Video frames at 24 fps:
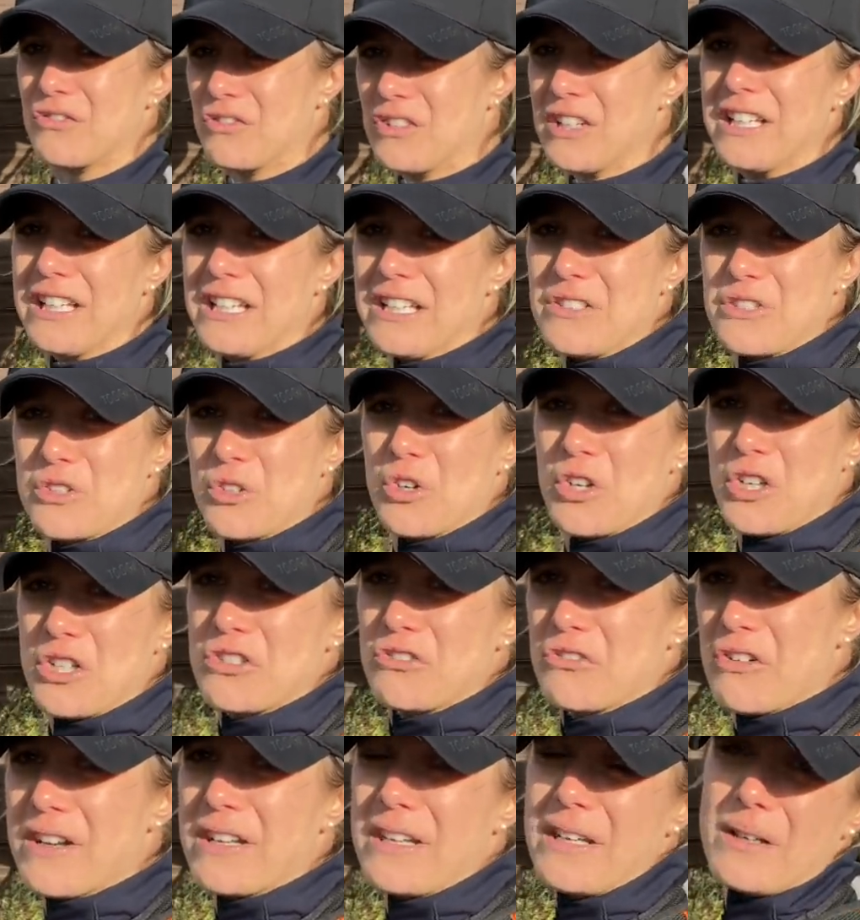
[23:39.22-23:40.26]
really enjoyed
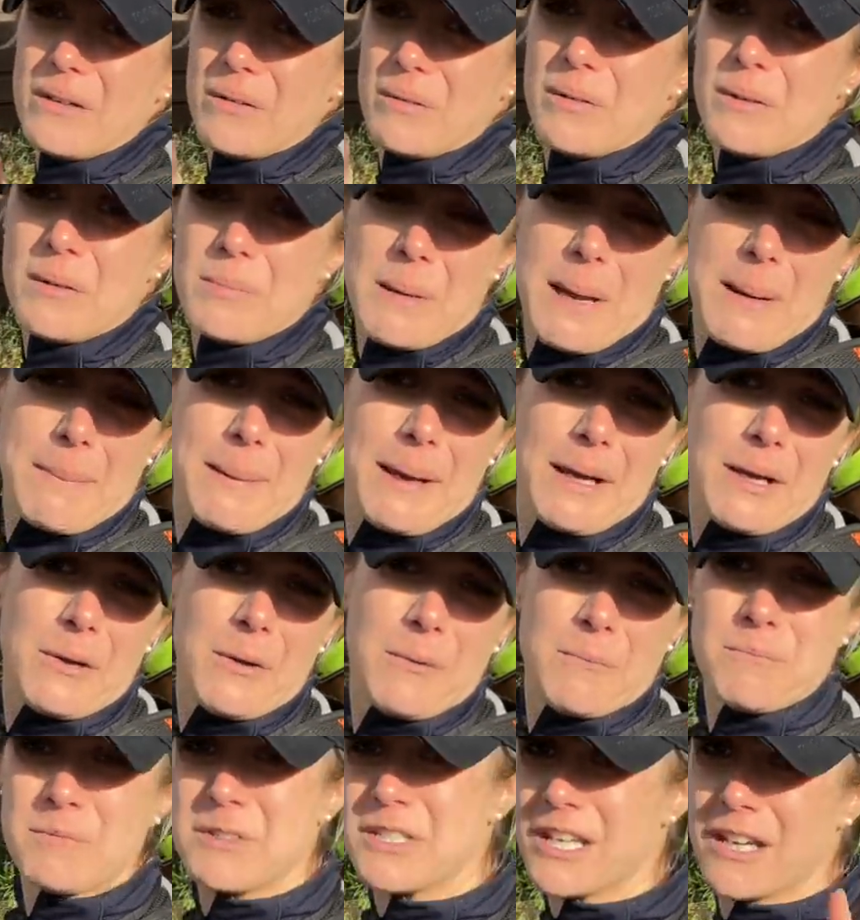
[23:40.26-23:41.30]
running with the backpack
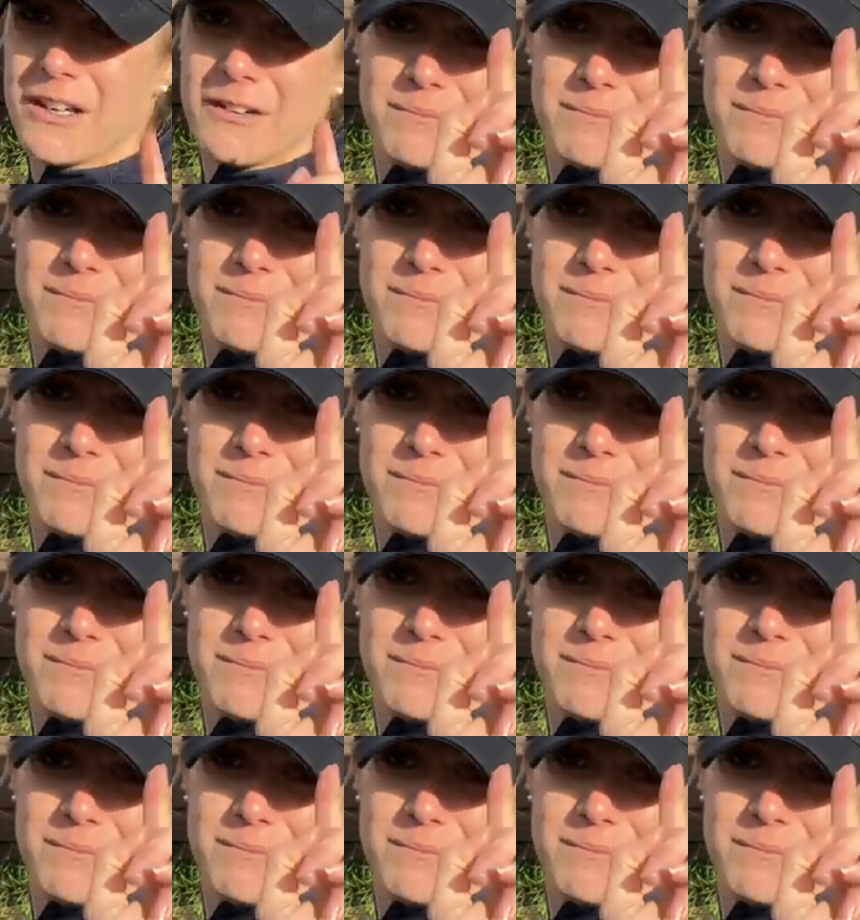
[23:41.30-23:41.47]
on. So